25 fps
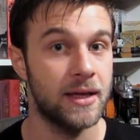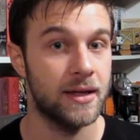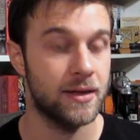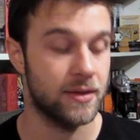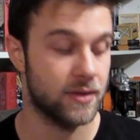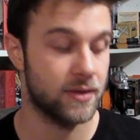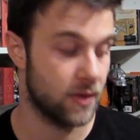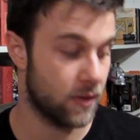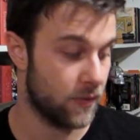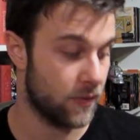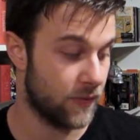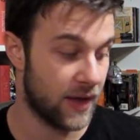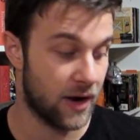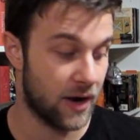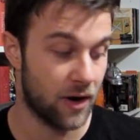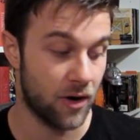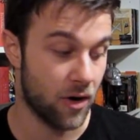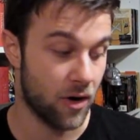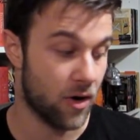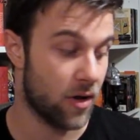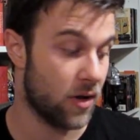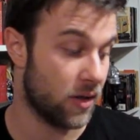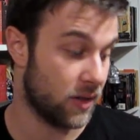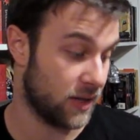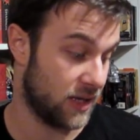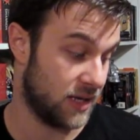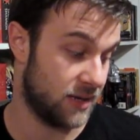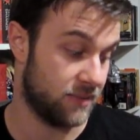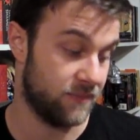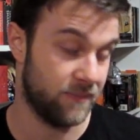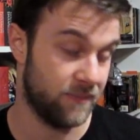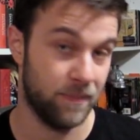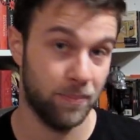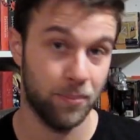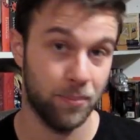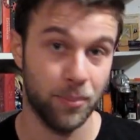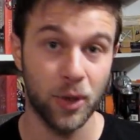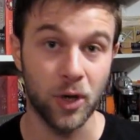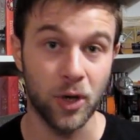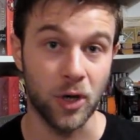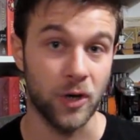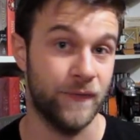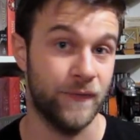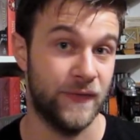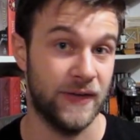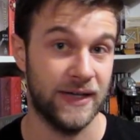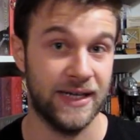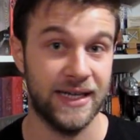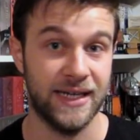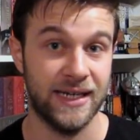So they are all in
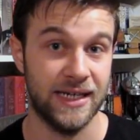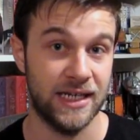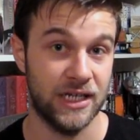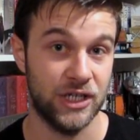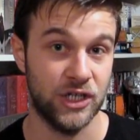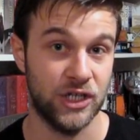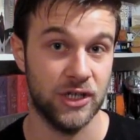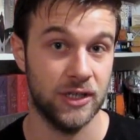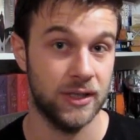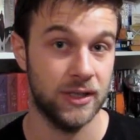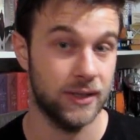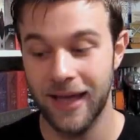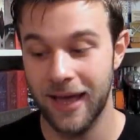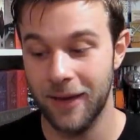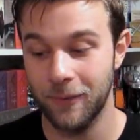perfect condition.